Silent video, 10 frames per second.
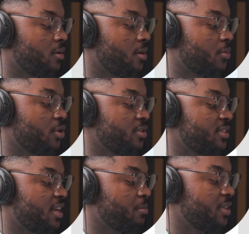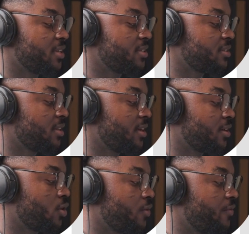I'm going to tap this and
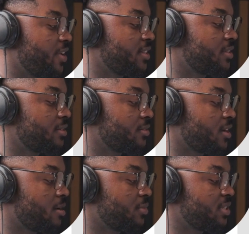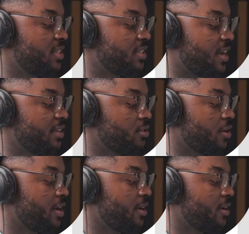convert, come to design,
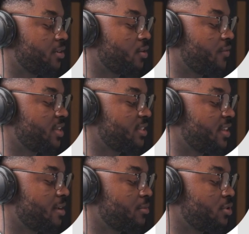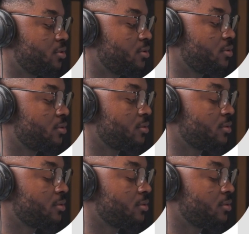sorry, and convert them to